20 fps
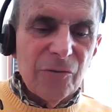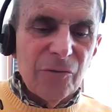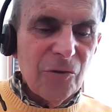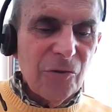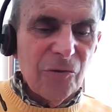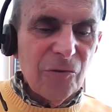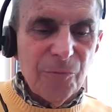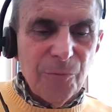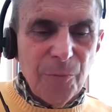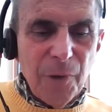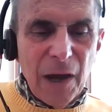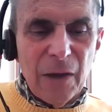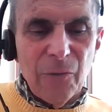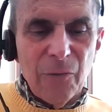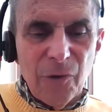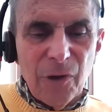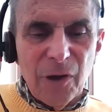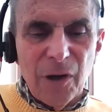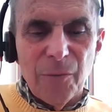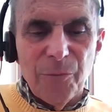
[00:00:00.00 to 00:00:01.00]
despite
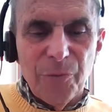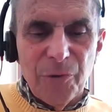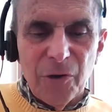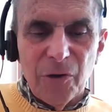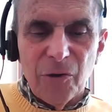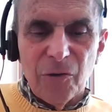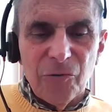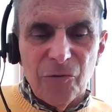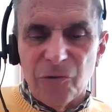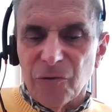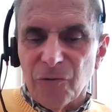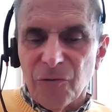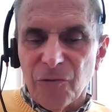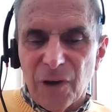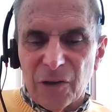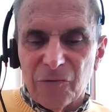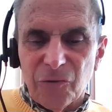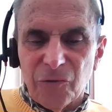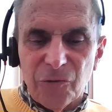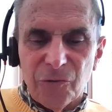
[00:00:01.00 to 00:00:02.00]
what appears in
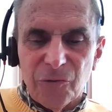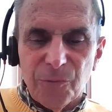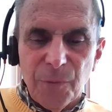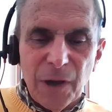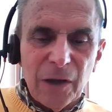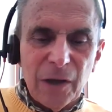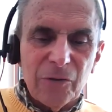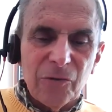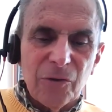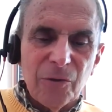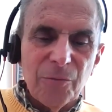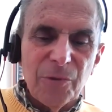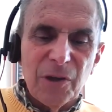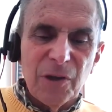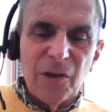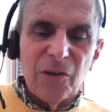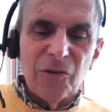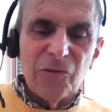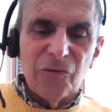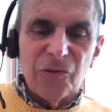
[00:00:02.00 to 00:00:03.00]
retrospect to be
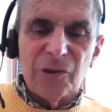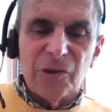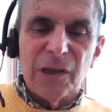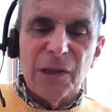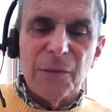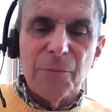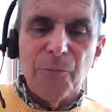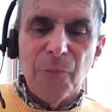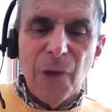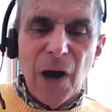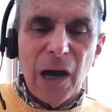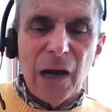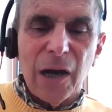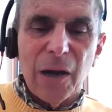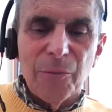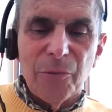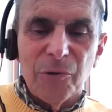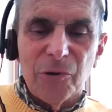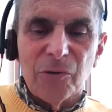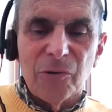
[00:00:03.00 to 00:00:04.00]
easily
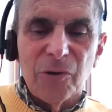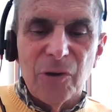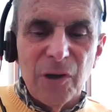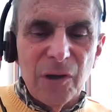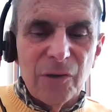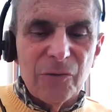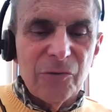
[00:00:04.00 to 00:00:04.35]
mockable